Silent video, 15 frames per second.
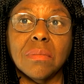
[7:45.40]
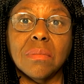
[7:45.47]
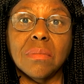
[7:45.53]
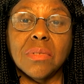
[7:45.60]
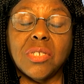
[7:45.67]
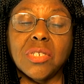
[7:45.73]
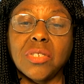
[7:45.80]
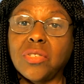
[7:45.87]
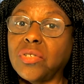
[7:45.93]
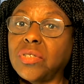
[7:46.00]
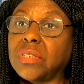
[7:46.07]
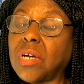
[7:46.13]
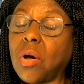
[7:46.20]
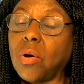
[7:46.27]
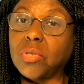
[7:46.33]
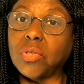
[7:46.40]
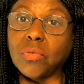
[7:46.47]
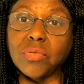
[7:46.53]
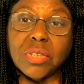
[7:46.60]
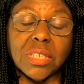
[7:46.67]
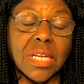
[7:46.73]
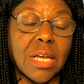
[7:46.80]
See, there's also
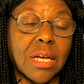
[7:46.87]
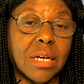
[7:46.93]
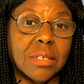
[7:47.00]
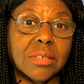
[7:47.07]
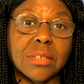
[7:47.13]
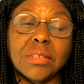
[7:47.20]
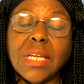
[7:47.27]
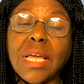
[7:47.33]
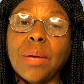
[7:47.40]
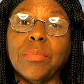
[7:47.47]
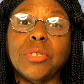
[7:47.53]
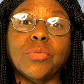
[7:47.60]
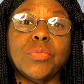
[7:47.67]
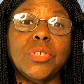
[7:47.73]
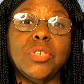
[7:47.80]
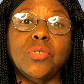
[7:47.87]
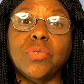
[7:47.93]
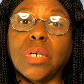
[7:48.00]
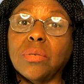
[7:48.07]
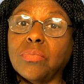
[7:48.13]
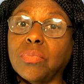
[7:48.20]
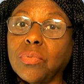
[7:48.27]
damage when
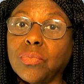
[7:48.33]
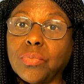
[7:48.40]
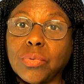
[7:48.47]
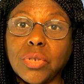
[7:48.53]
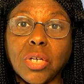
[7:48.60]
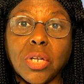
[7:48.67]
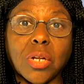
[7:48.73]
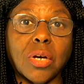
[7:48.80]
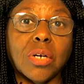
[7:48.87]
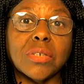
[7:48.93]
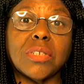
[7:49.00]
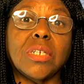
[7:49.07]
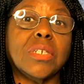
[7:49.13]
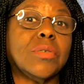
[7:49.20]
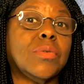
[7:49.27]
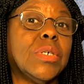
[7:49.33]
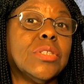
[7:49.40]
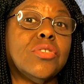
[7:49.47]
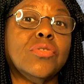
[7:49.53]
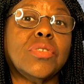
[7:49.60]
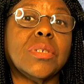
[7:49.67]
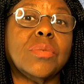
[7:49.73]
your lungs are going
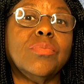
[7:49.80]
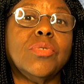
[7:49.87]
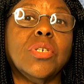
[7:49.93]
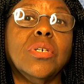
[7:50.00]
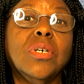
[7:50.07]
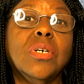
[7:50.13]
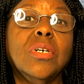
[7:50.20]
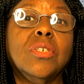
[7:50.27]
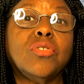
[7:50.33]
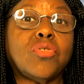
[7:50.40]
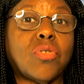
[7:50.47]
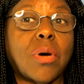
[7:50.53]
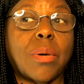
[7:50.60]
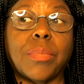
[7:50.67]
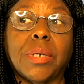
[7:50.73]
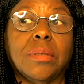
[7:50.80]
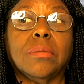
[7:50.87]
through some trauma.